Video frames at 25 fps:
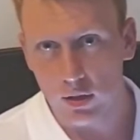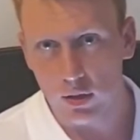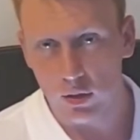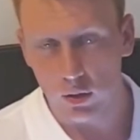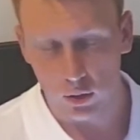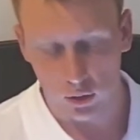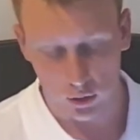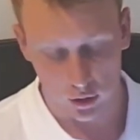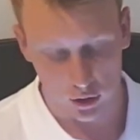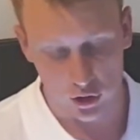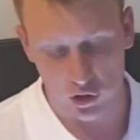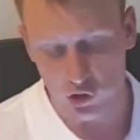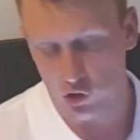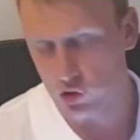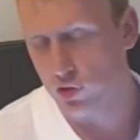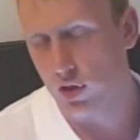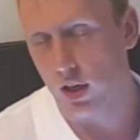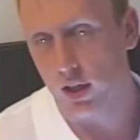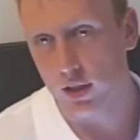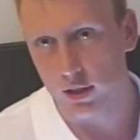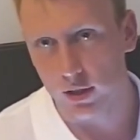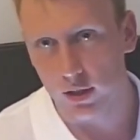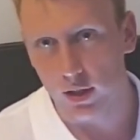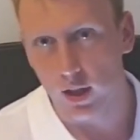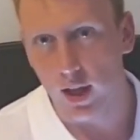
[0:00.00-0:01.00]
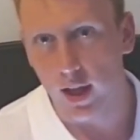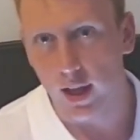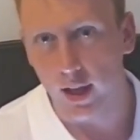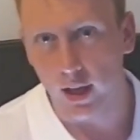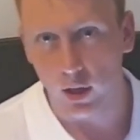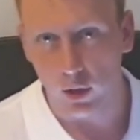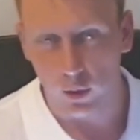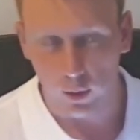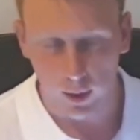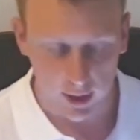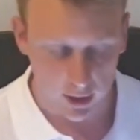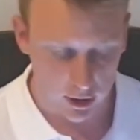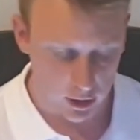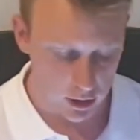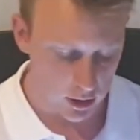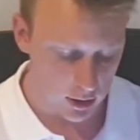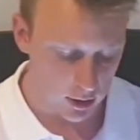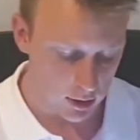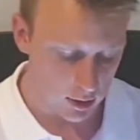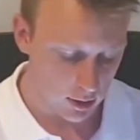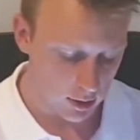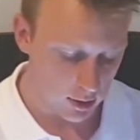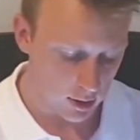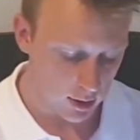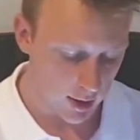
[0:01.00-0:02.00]
or constructed an equation,
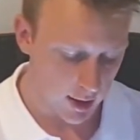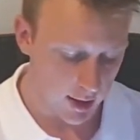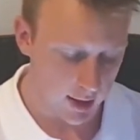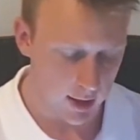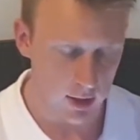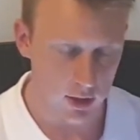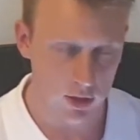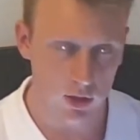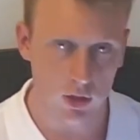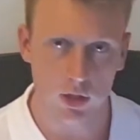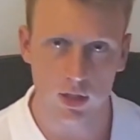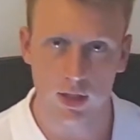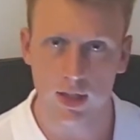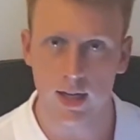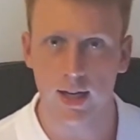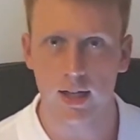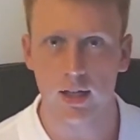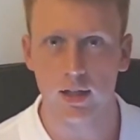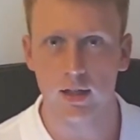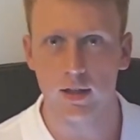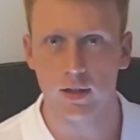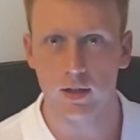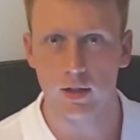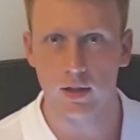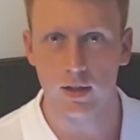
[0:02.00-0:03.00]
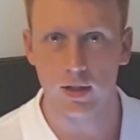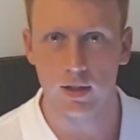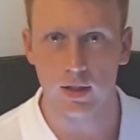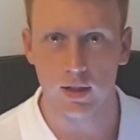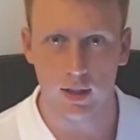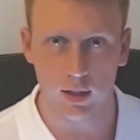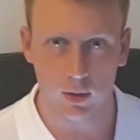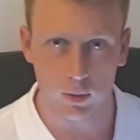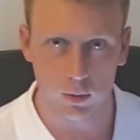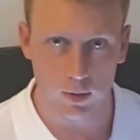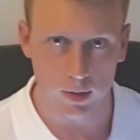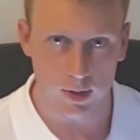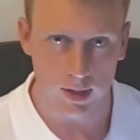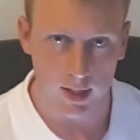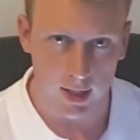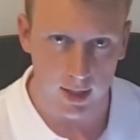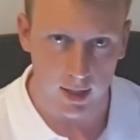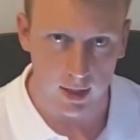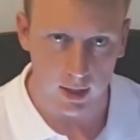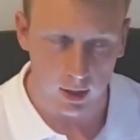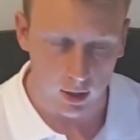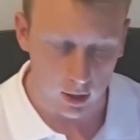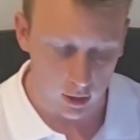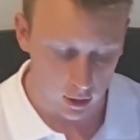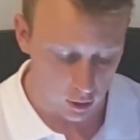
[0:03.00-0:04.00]
and it turned out that it was a
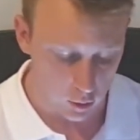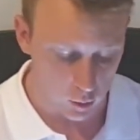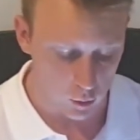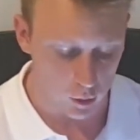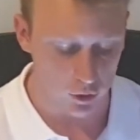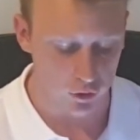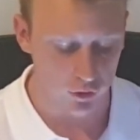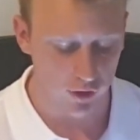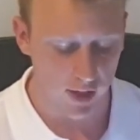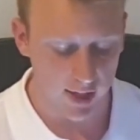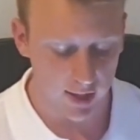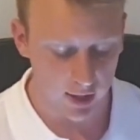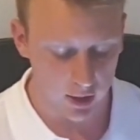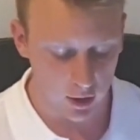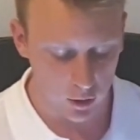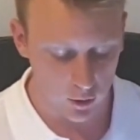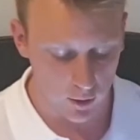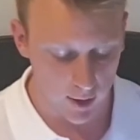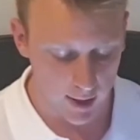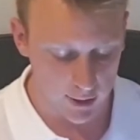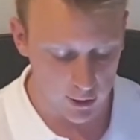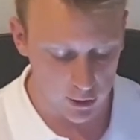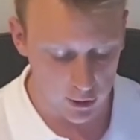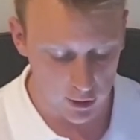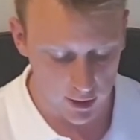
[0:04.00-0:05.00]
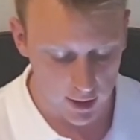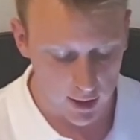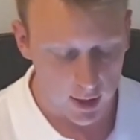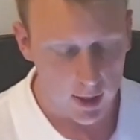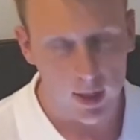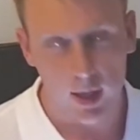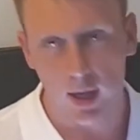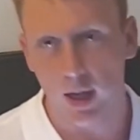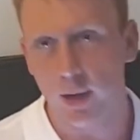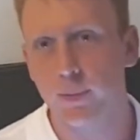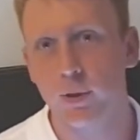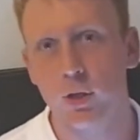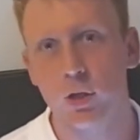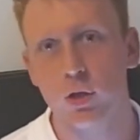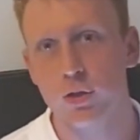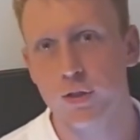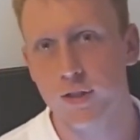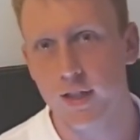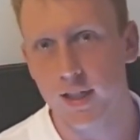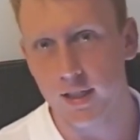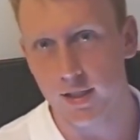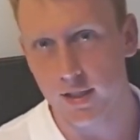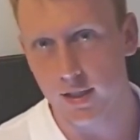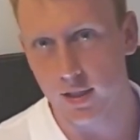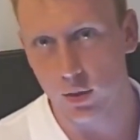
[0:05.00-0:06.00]
quadratic equation, and we used
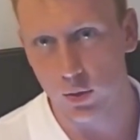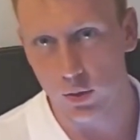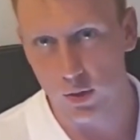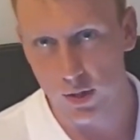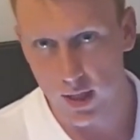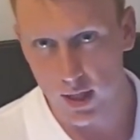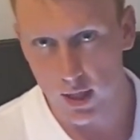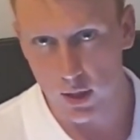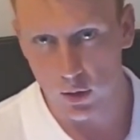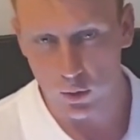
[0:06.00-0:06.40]
our skills in